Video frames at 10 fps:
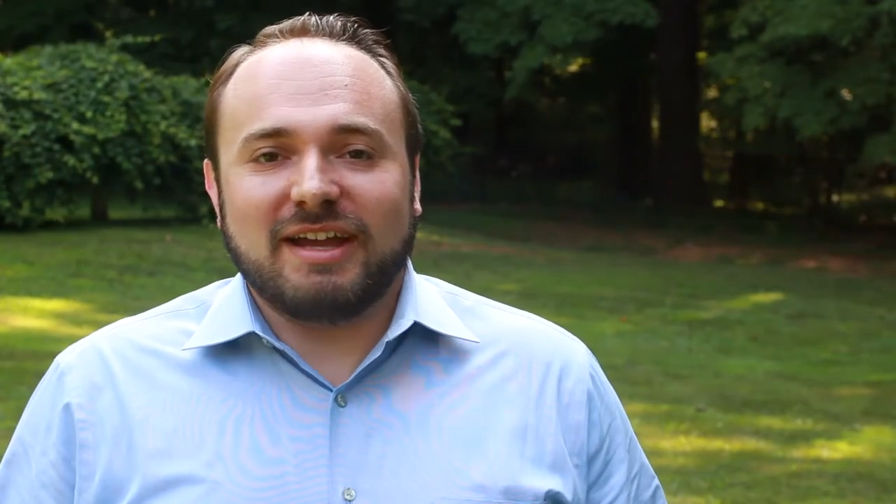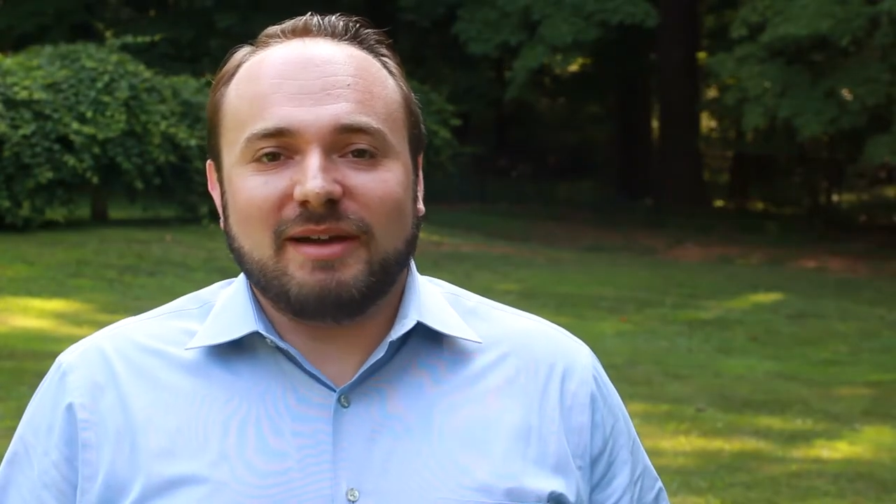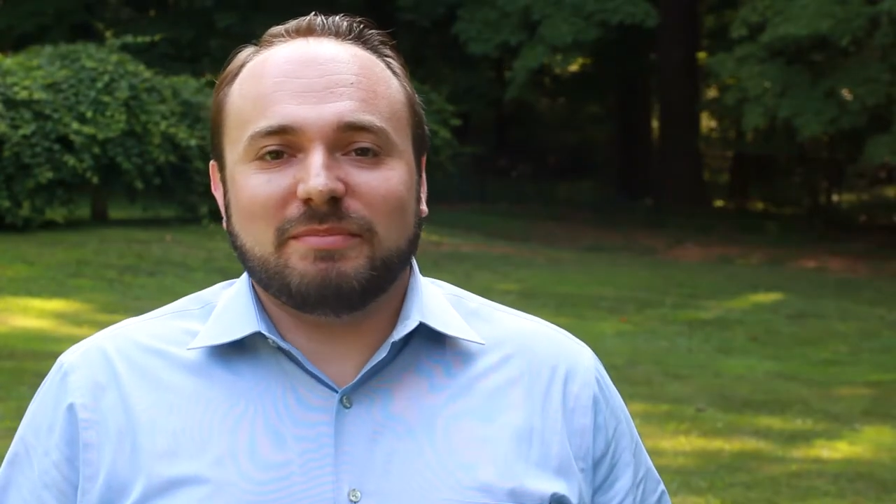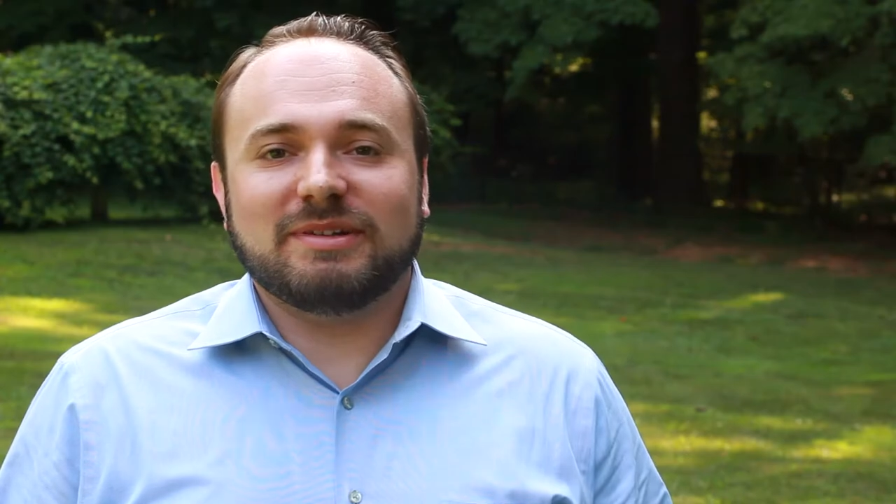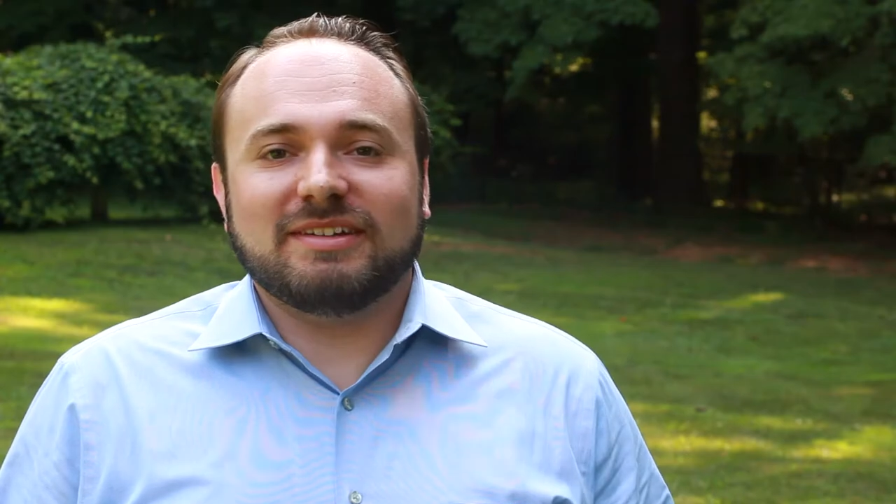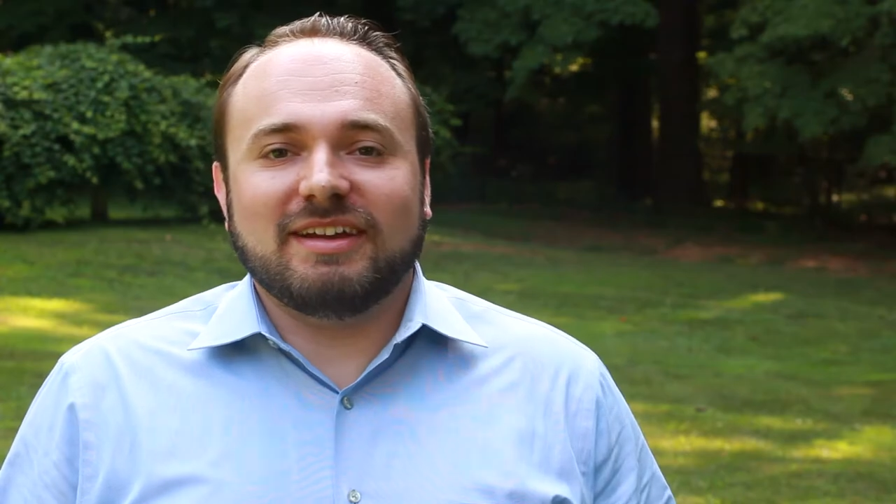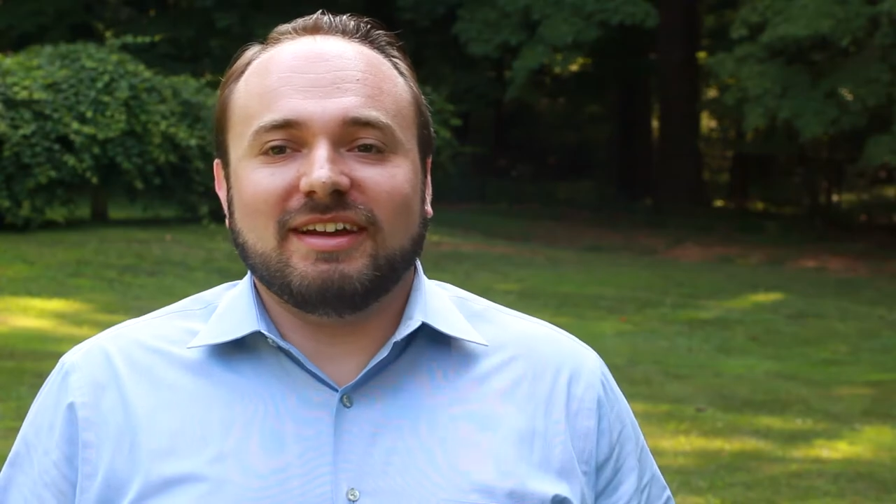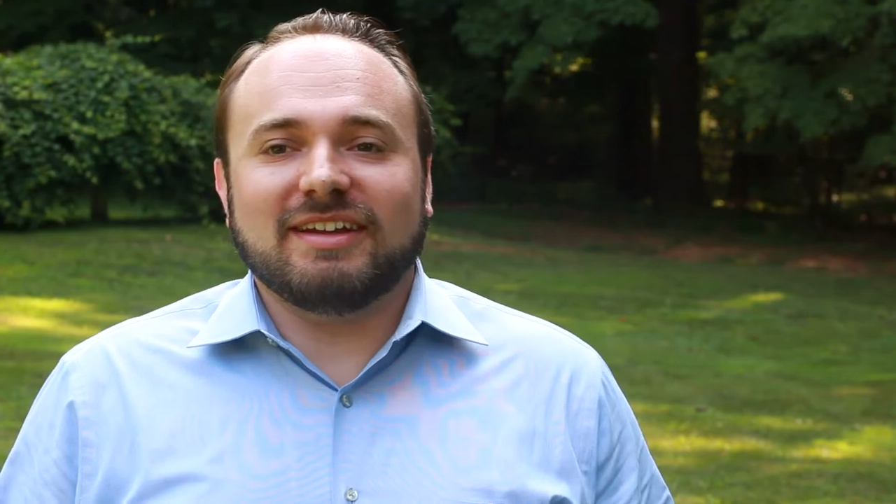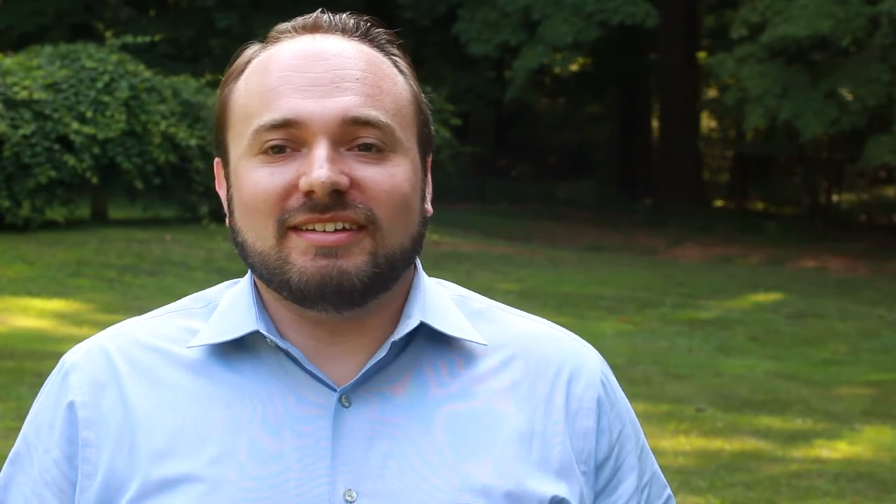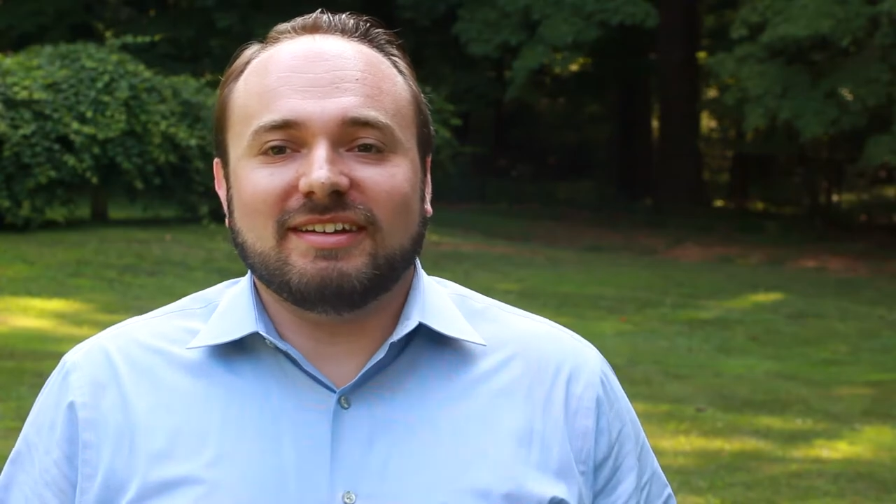app,
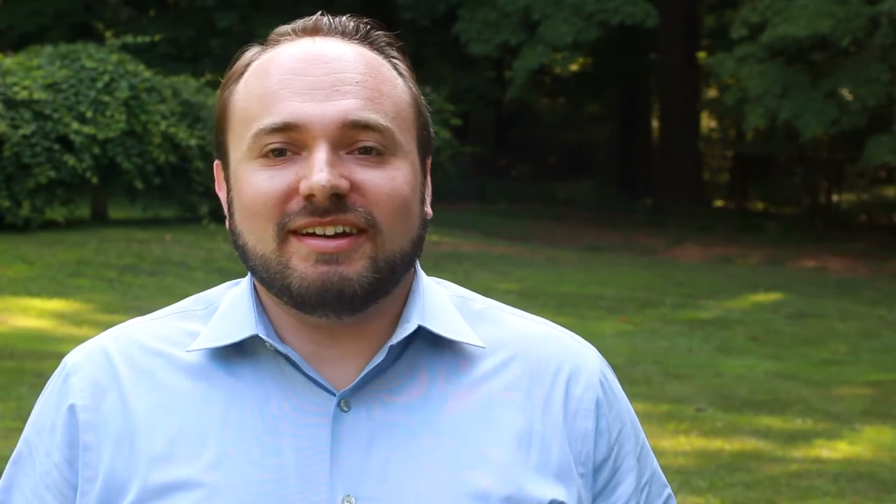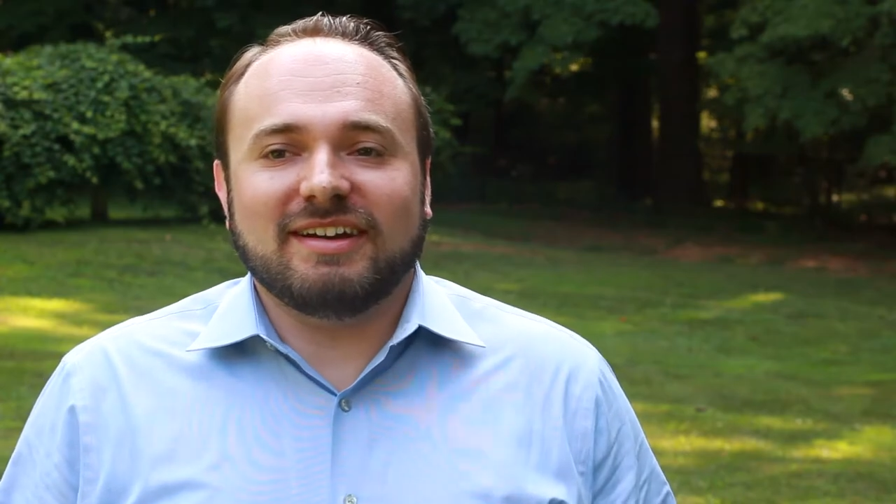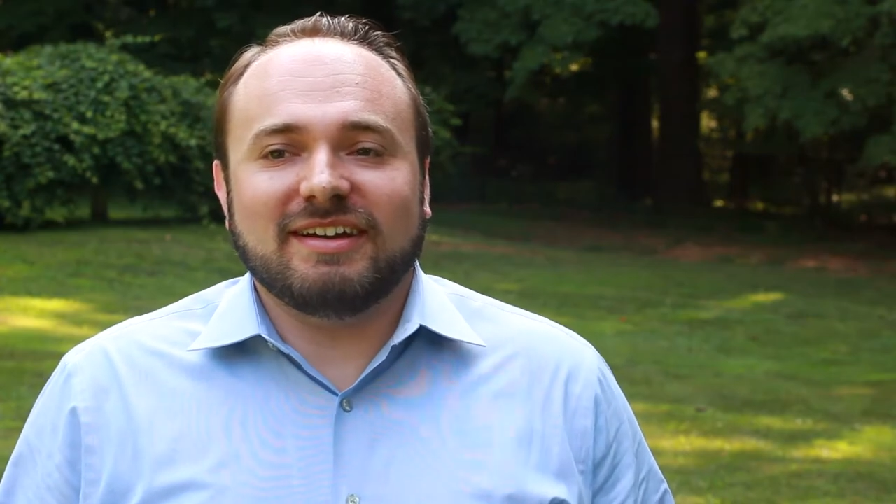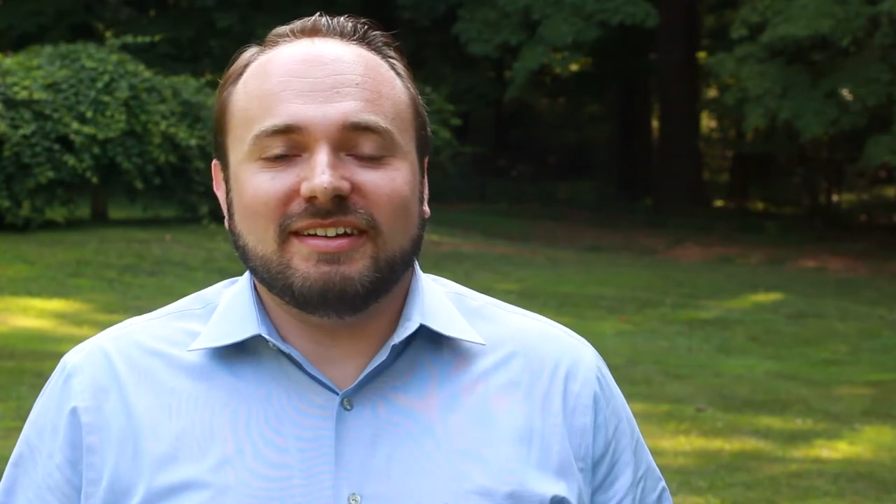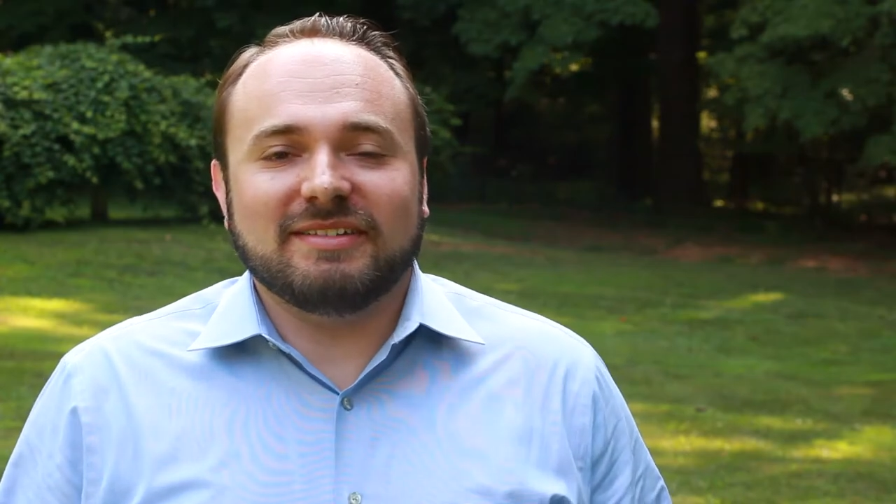and uh,